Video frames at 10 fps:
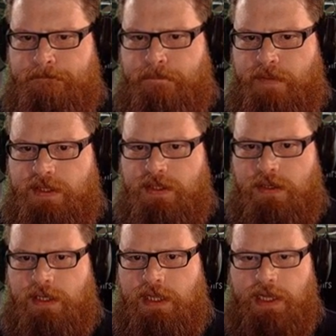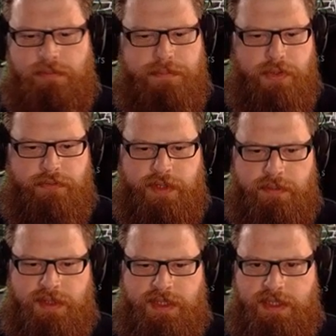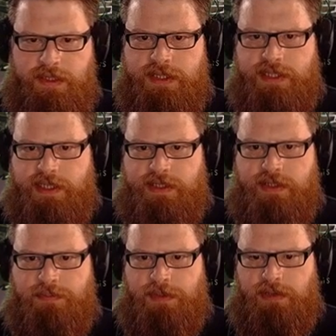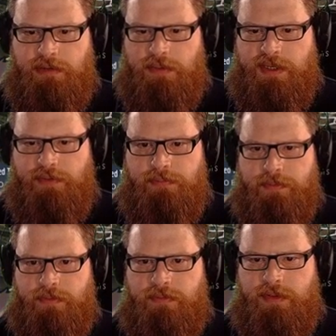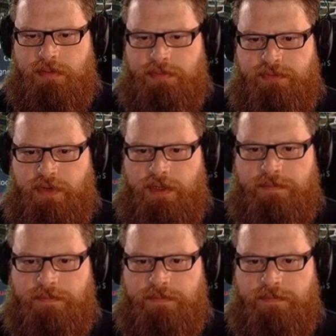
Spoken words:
It's not going to line up perfectly with the slicksters below or whatever, but it'll be fine.